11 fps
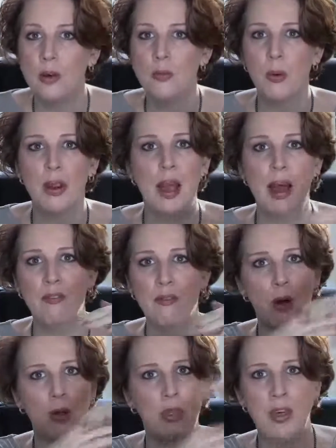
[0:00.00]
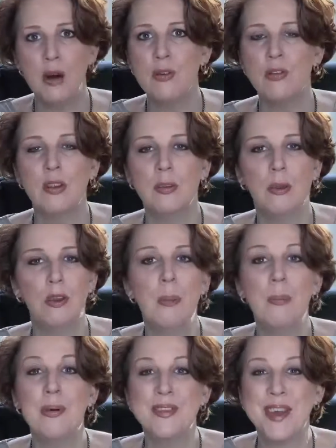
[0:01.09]
where you have 1,000
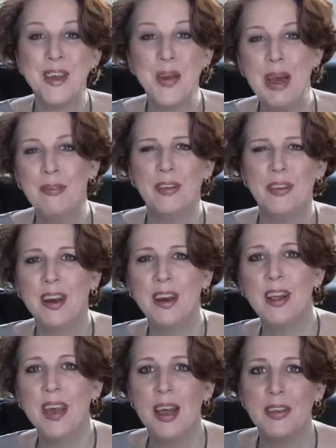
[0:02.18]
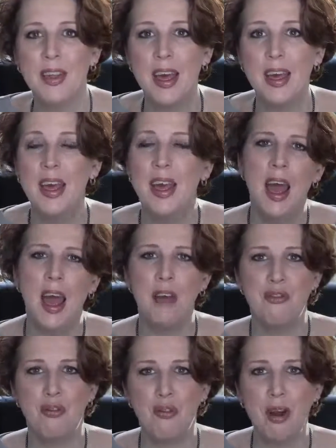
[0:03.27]
numbers that you have to dial that day and
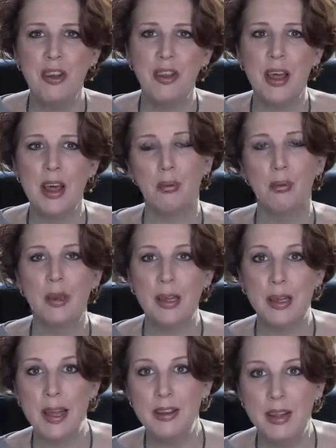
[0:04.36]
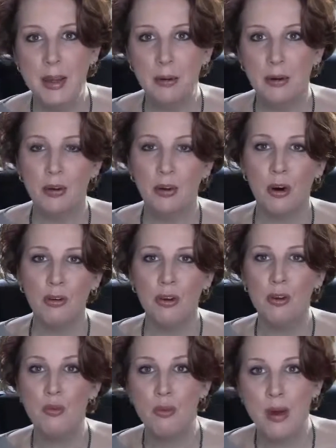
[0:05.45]
try to get through the gatekeeper to talk to the
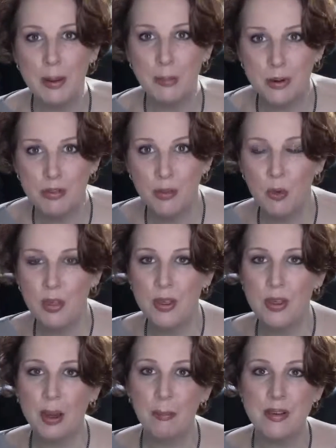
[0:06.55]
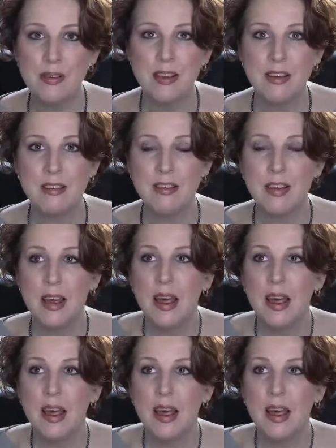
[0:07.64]
right person within that business.